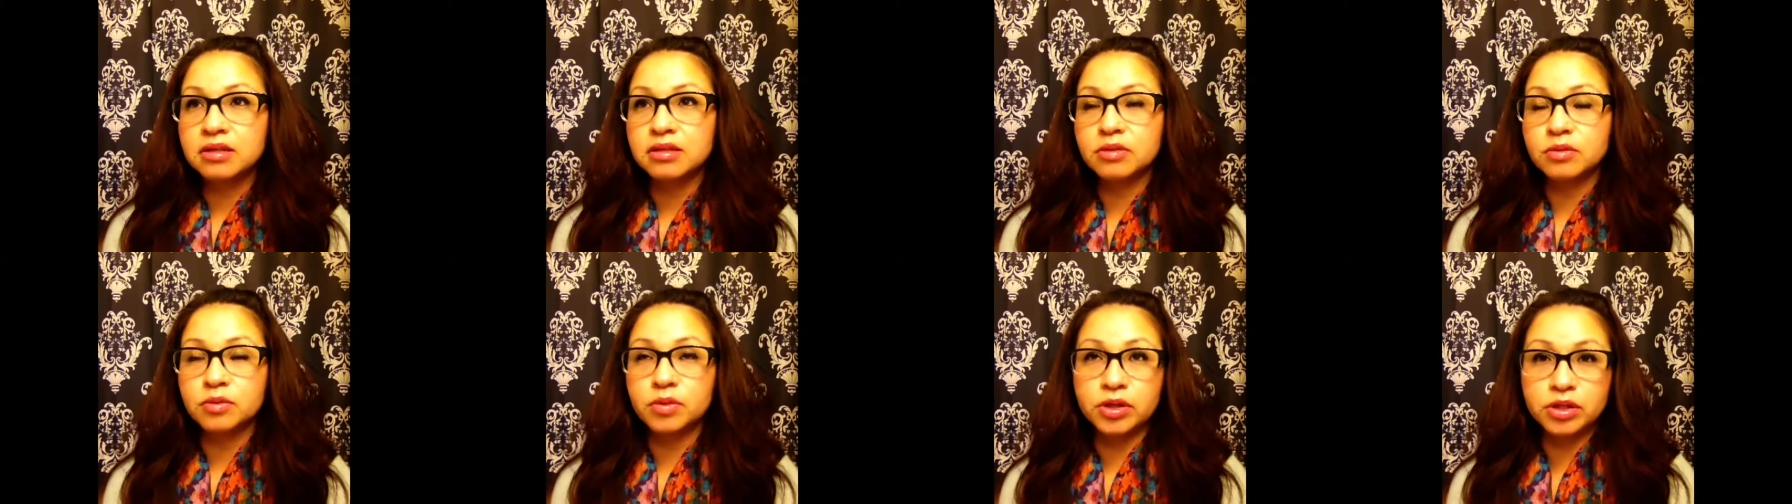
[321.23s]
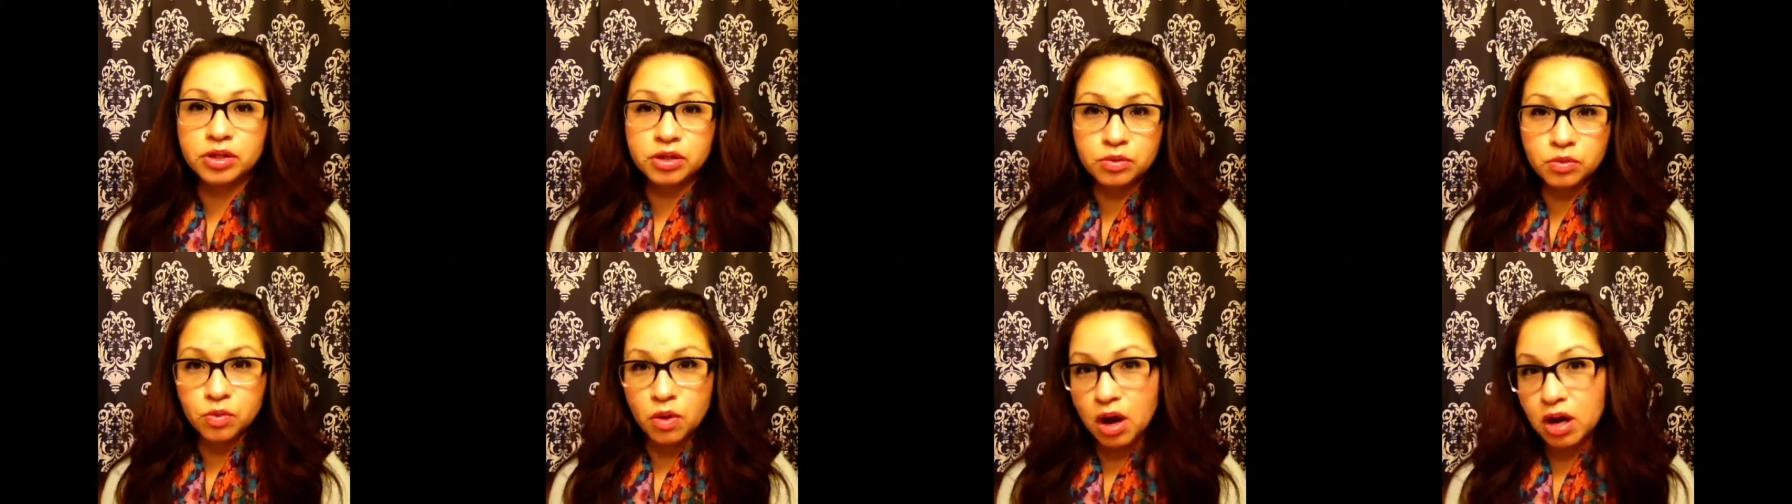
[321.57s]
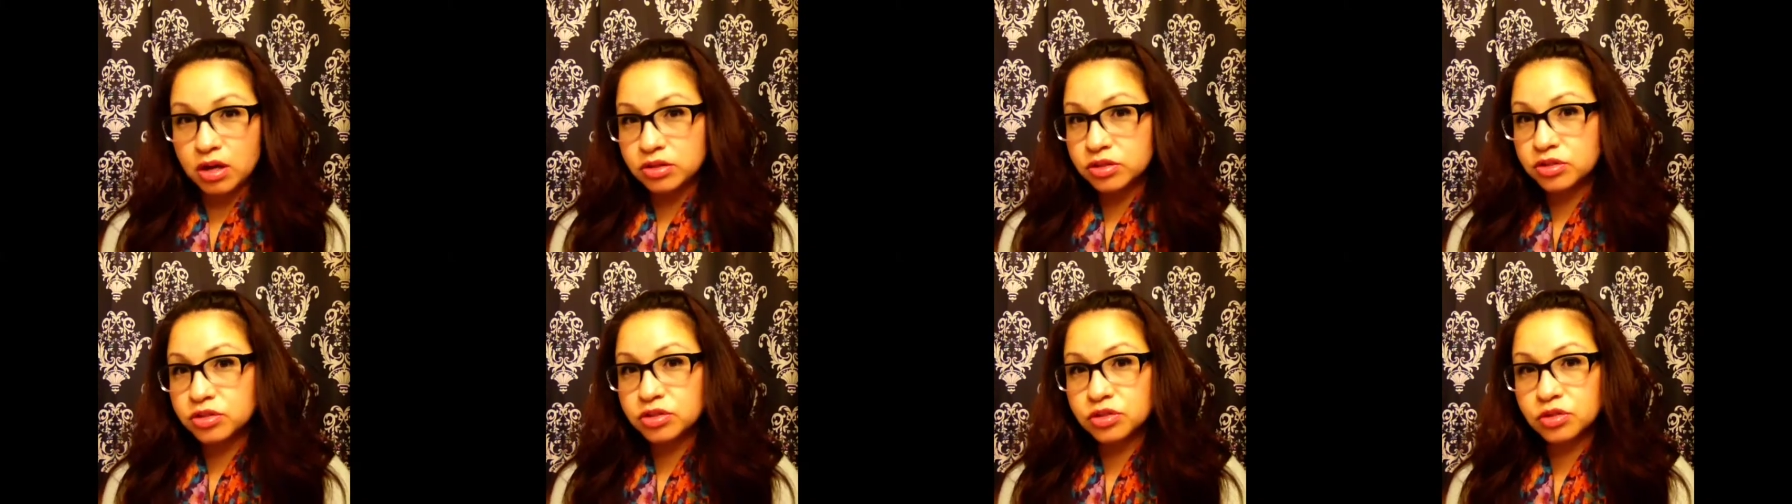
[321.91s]
what you
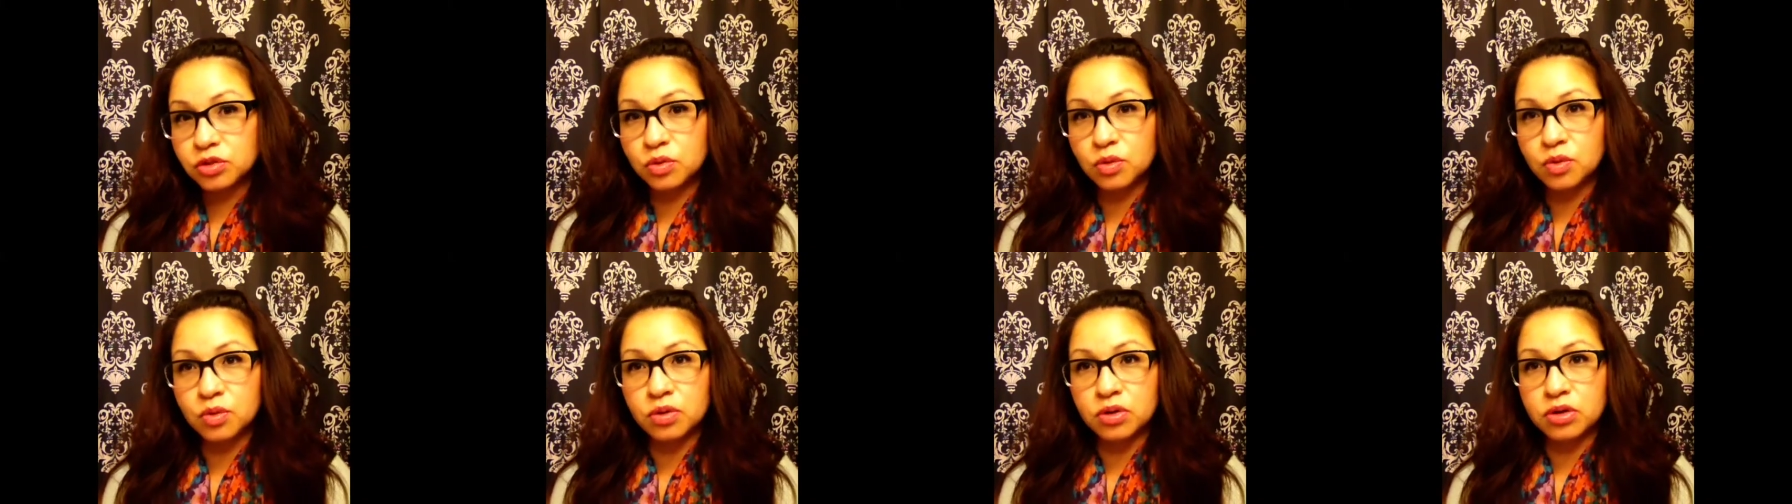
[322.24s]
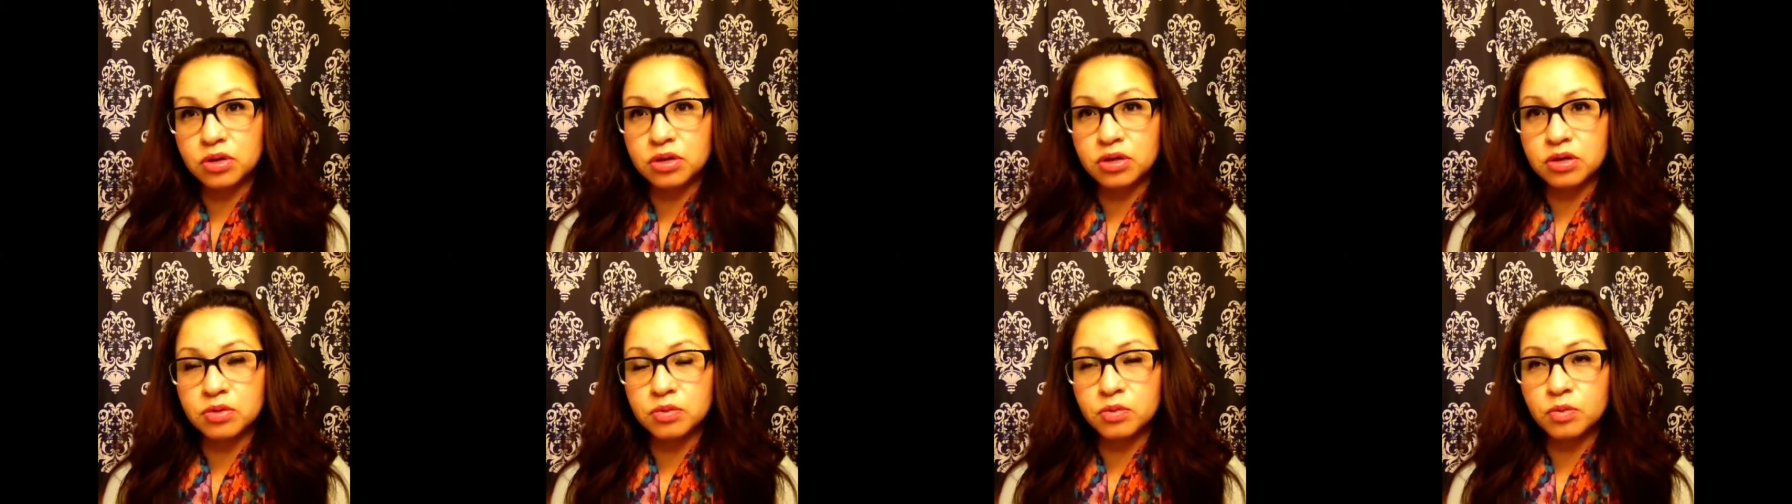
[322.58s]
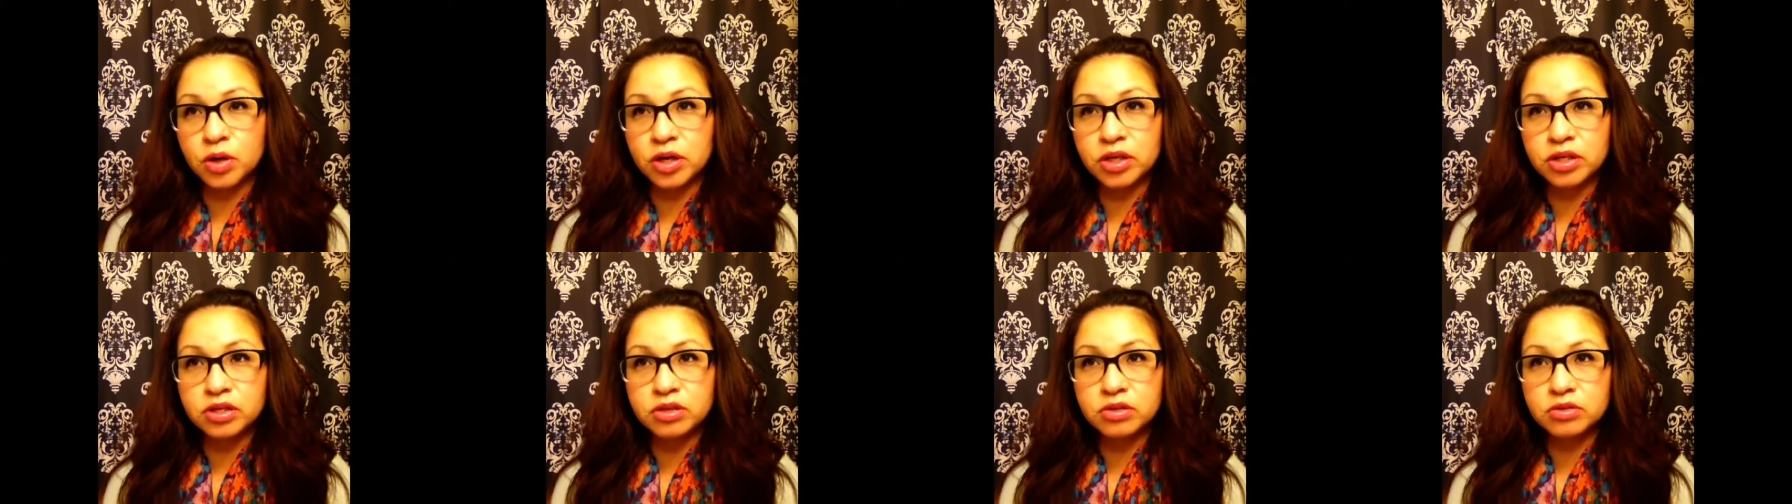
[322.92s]
watch or
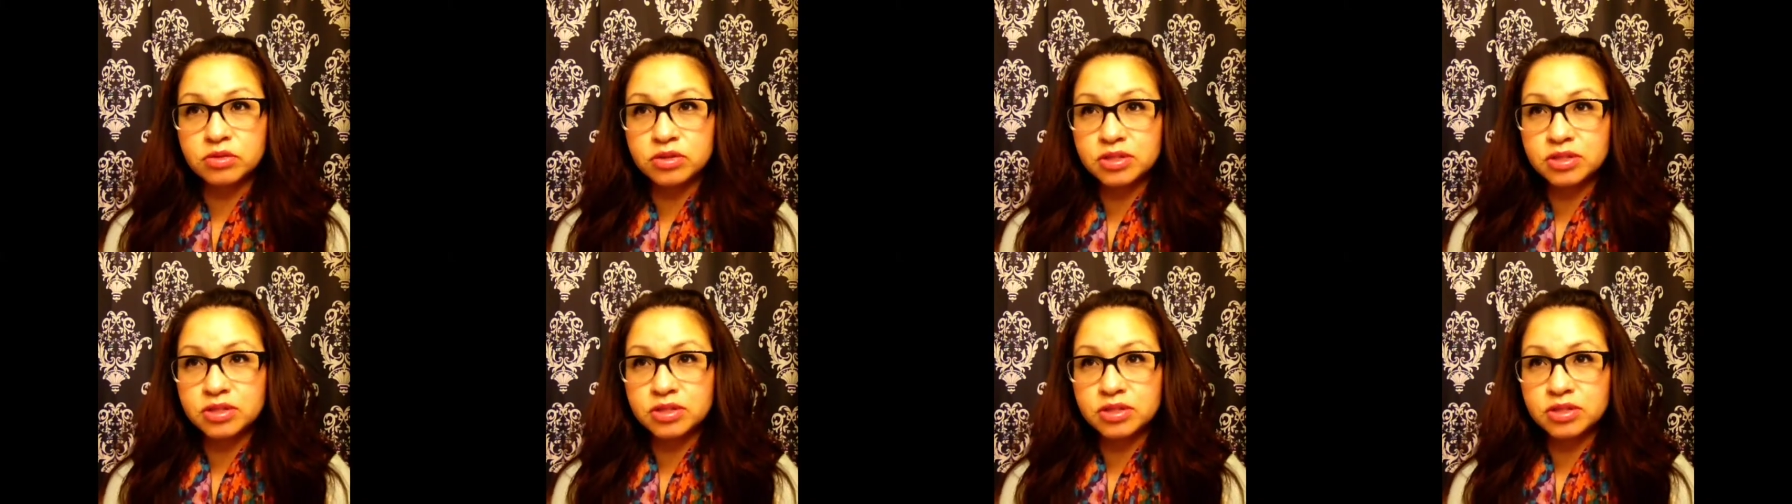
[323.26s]
what you